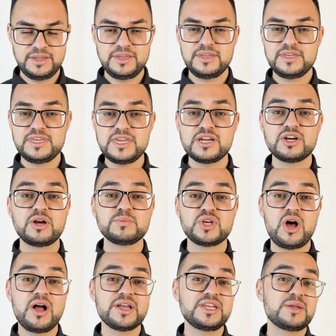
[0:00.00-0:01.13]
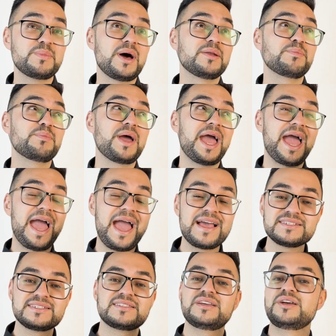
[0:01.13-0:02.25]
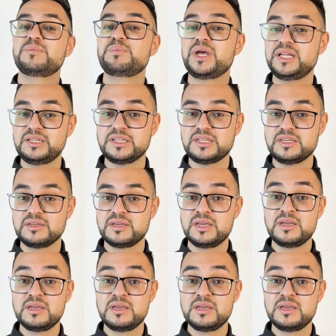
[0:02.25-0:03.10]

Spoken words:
Here I'm talking about past ability.